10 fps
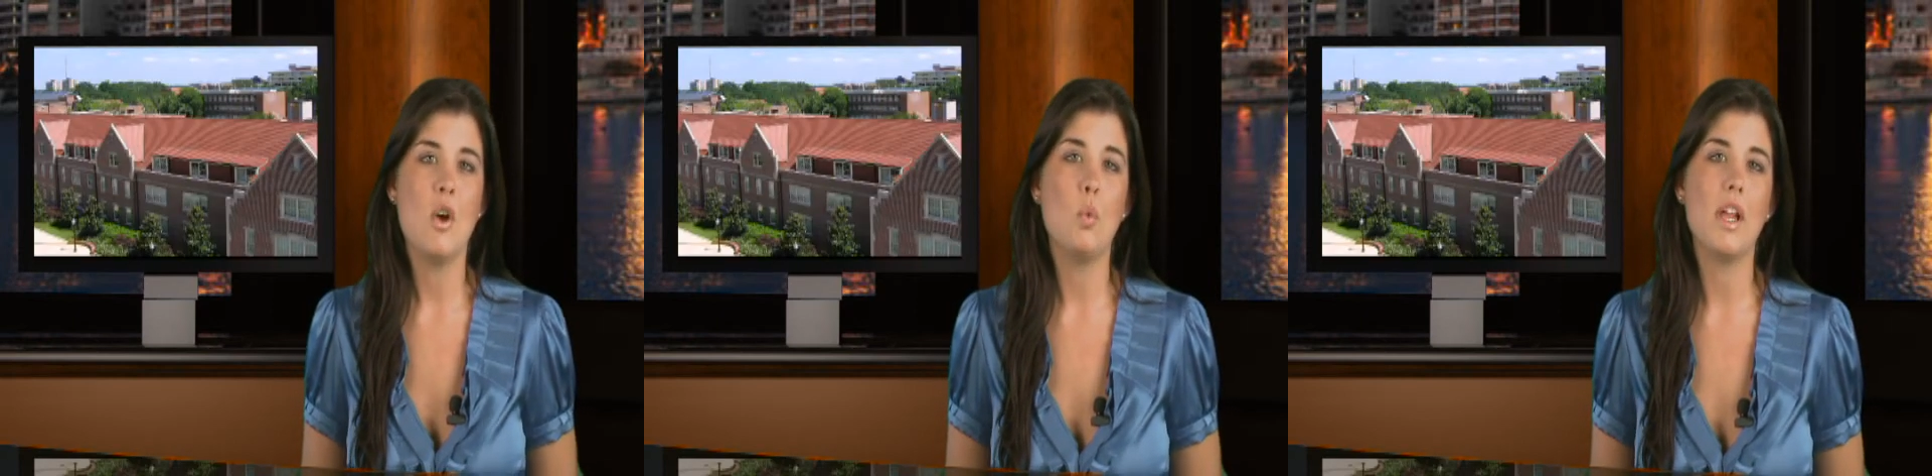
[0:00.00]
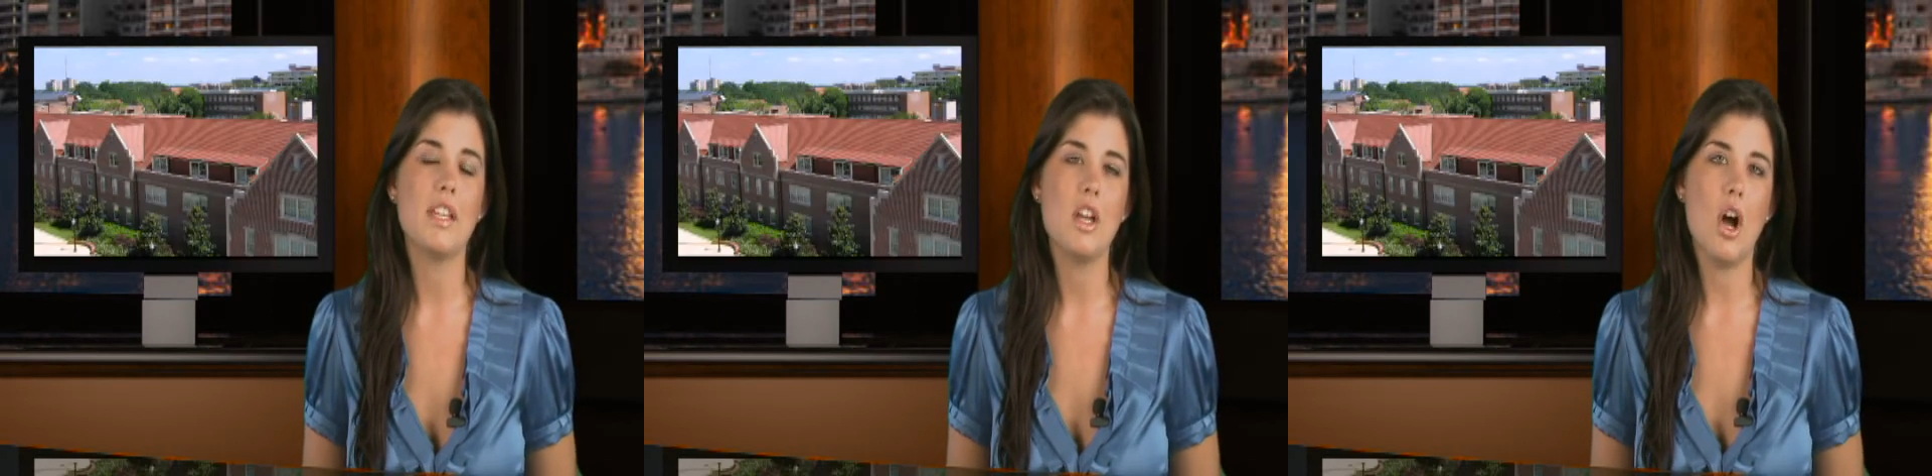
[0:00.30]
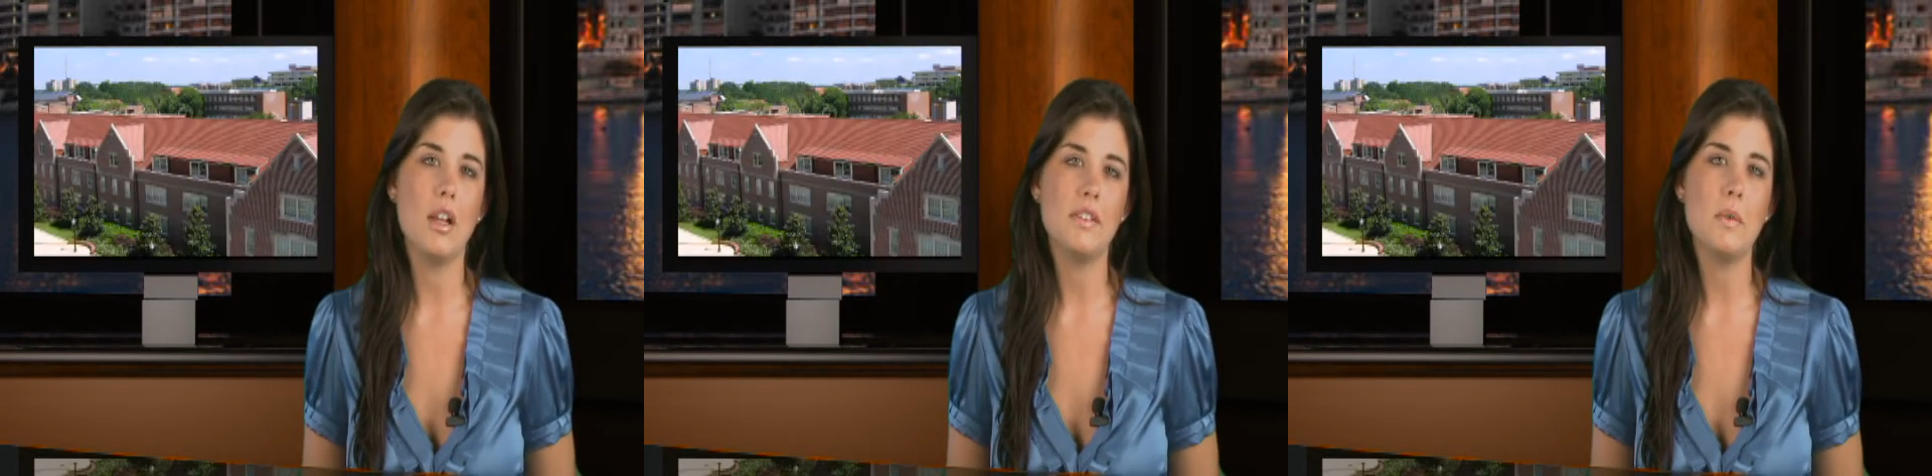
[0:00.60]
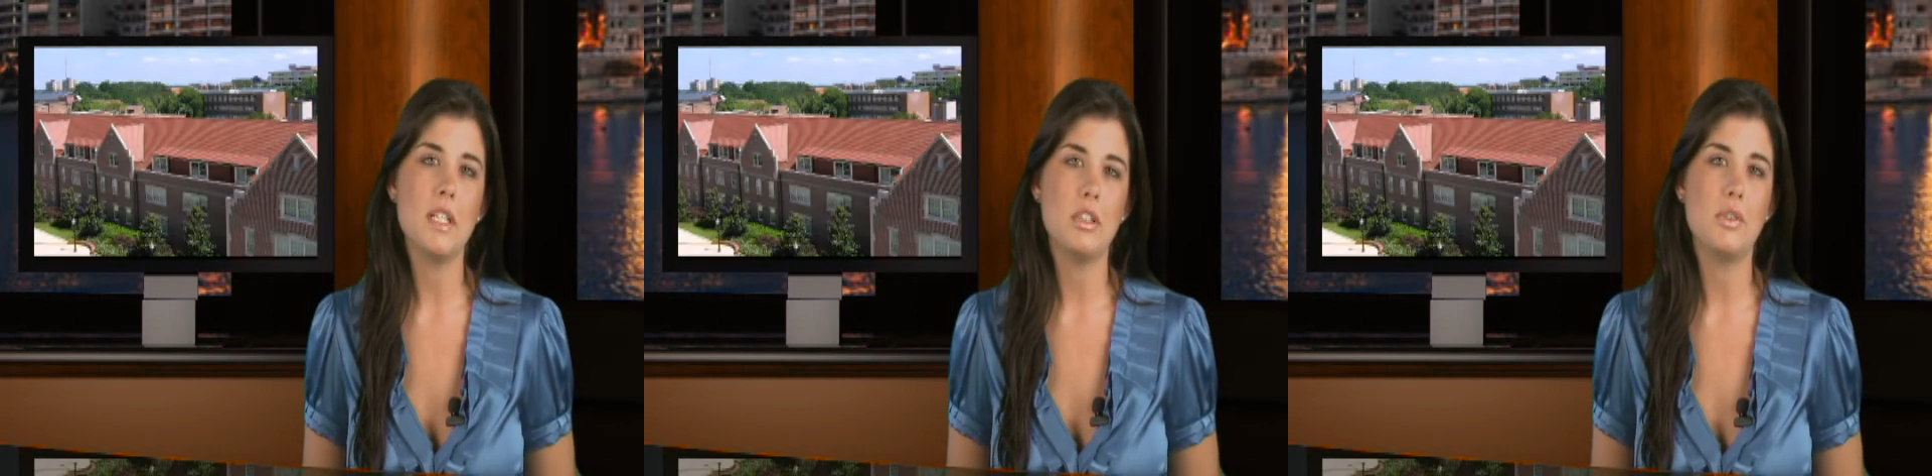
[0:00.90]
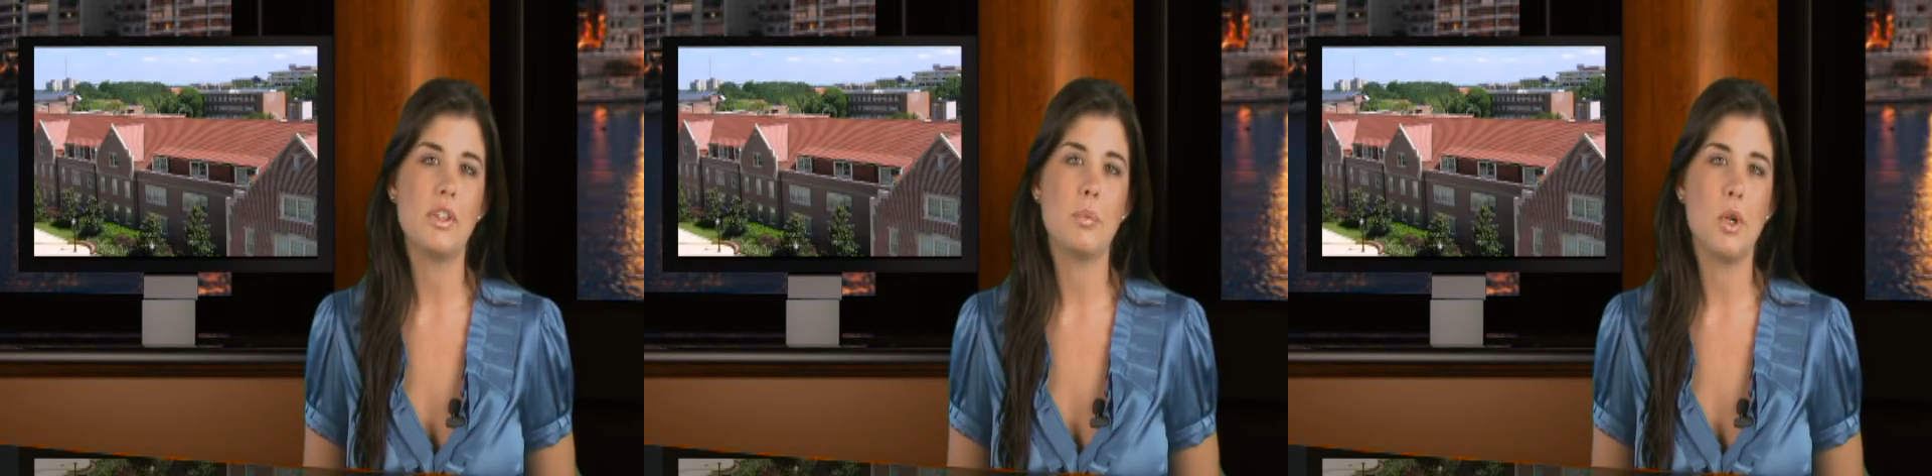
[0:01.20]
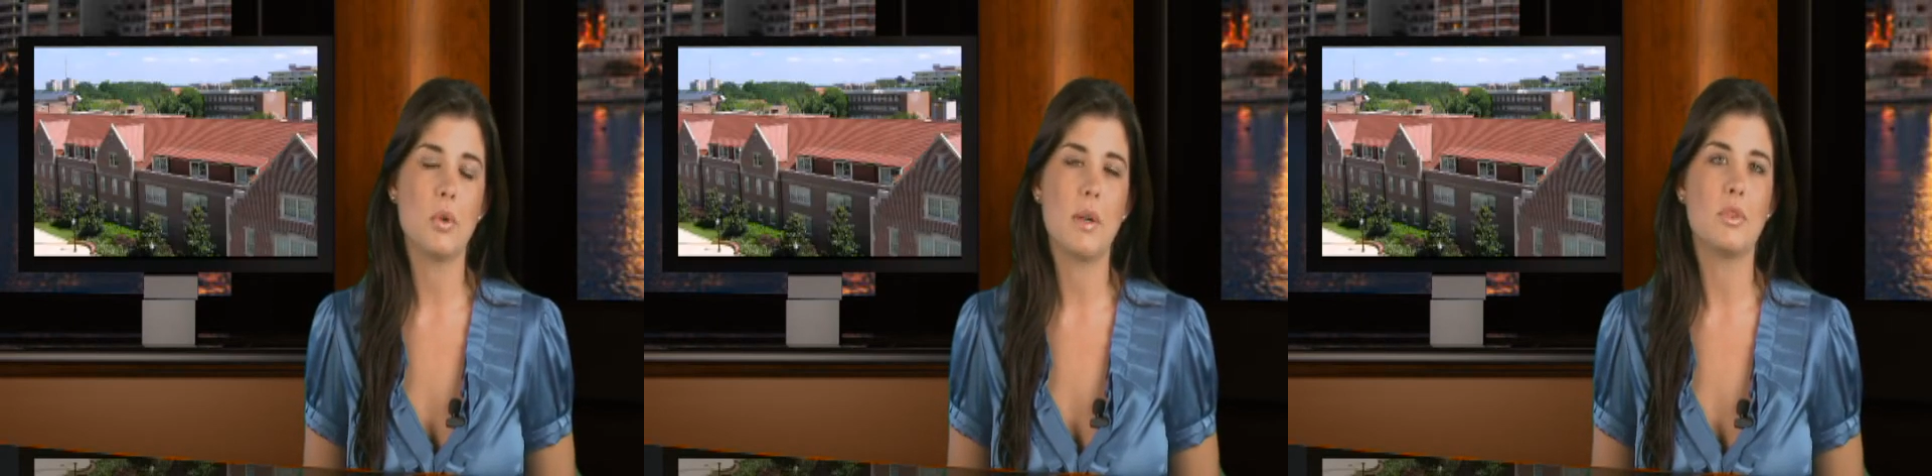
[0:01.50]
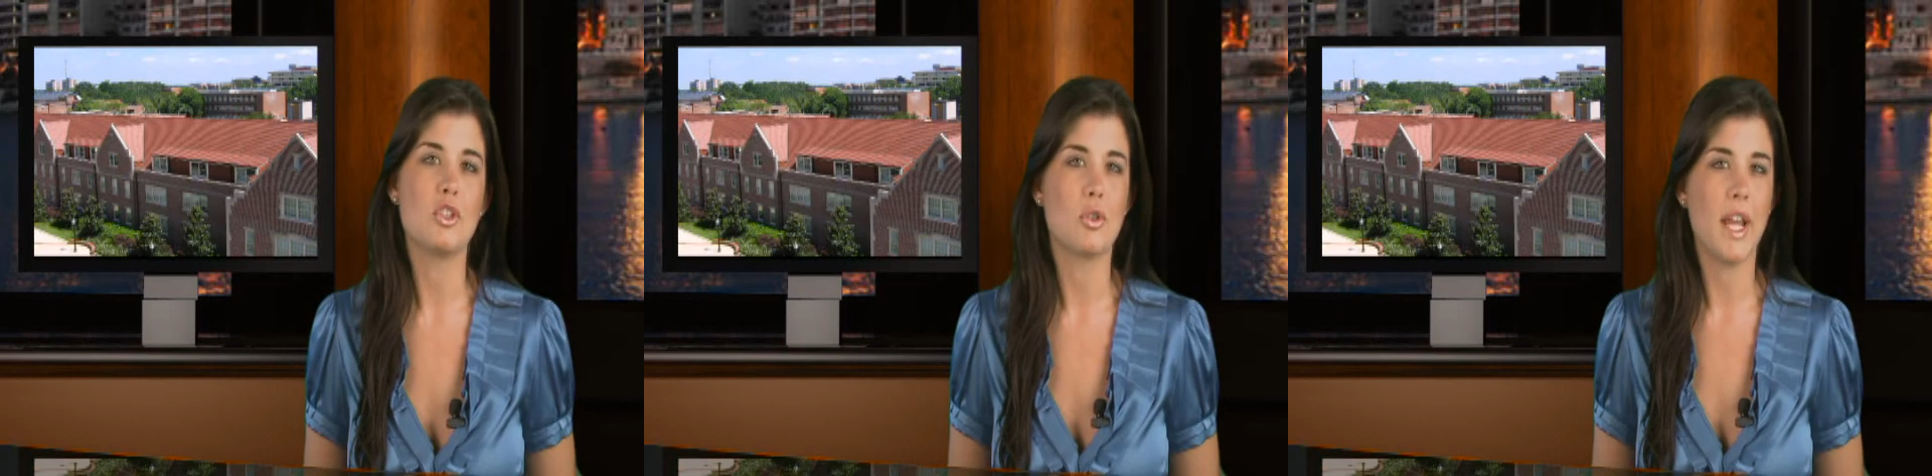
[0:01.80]
while he also includes a program
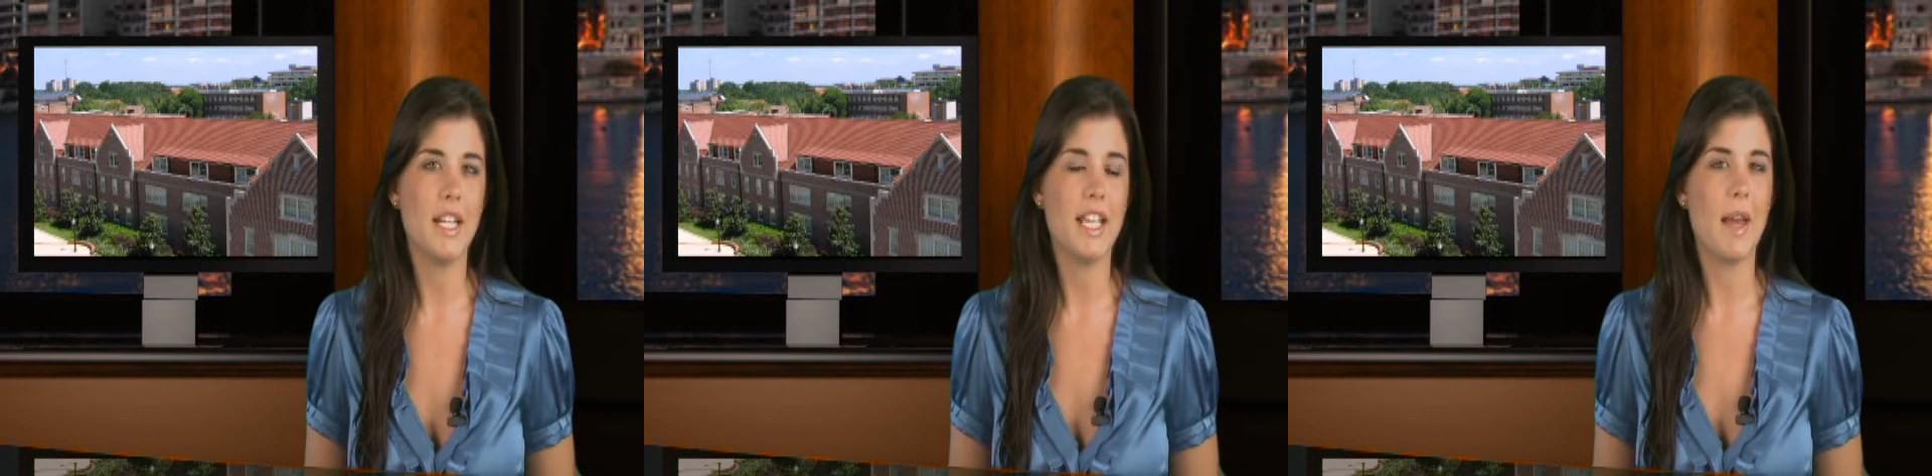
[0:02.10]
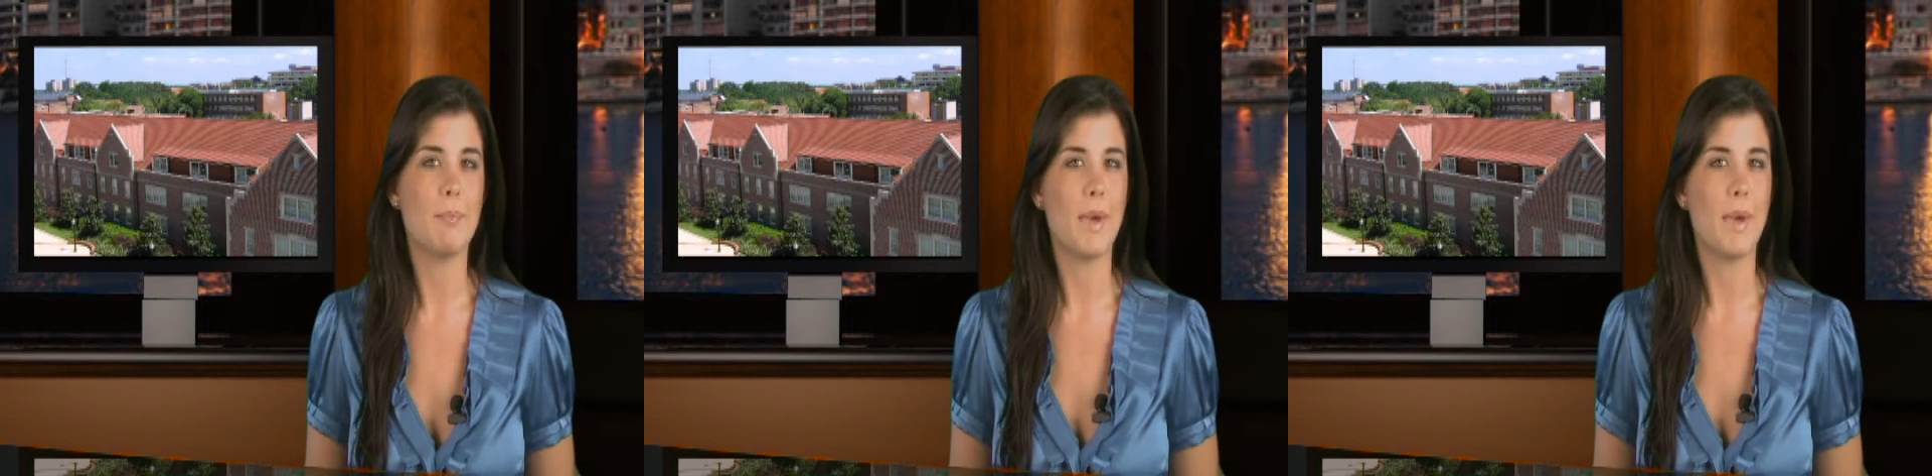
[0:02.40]
to try to get